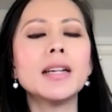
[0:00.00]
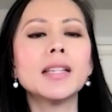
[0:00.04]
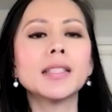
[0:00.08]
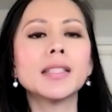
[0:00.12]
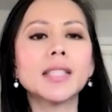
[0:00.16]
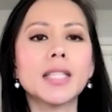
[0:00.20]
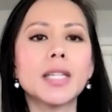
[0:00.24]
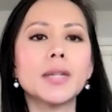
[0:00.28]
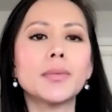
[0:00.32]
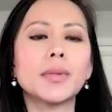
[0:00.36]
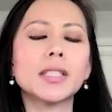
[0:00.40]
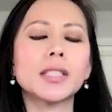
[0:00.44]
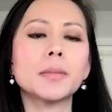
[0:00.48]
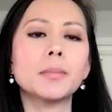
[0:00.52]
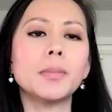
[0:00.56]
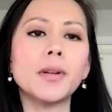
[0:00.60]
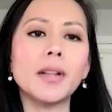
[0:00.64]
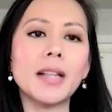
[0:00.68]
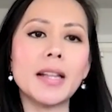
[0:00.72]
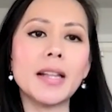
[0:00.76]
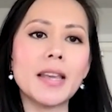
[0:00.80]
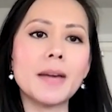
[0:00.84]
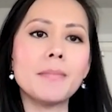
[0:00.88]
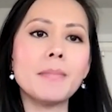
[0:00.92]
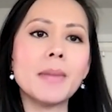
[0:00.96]
So he wants to pull
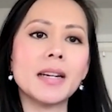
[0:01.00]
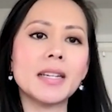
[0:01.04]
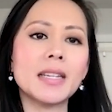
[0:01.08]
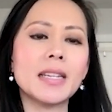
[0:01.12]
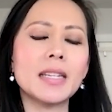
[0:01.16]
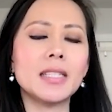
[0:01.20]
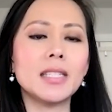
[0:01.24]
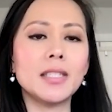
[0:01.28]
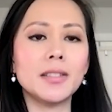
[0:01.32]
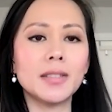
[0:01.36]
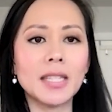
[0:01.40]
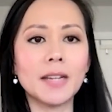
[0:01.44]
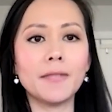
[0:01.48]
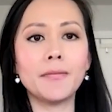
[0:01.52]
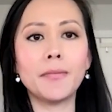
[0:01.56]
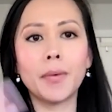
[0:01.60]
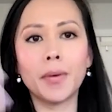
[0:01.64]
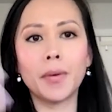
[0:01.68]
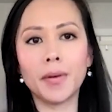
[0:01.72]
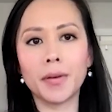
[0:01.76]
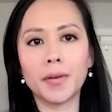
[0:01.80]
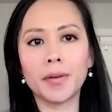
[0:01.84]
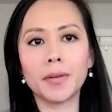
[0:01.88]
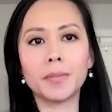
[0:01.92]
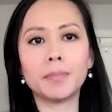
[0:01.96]
out that money and use it
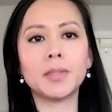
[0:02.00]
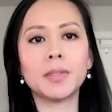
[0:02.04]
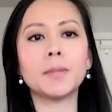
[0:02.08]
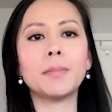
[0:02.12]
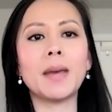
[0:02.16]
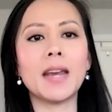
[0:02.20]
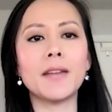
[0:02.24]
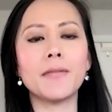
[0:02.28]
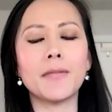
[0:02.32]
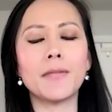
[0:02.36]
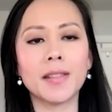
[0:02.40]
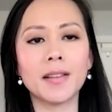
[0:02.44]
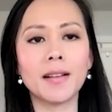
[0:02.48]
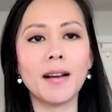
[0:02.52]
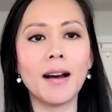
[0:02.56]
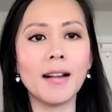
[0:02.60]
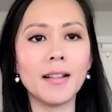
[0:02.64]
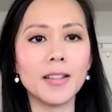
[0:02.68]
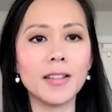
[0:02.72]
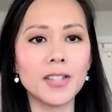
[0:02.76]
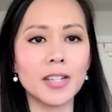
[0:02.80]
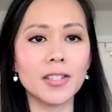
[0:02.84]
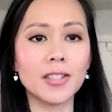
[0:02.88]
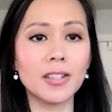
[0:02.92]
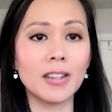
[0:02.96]
to pay for the
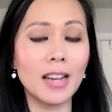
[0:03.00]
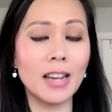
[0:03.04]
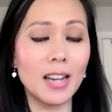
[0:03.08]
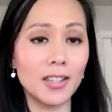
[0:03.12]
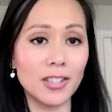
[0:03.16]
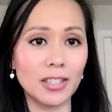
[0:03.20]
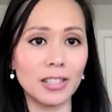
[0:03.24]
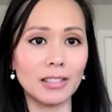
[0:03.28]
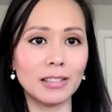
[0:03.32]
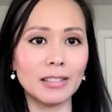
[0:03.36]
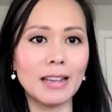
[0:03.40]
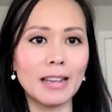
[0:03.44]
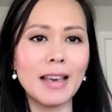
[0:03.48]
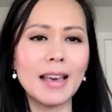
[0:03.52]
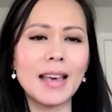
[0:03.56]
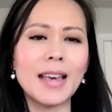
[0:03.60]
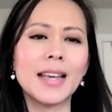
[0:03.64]
college education.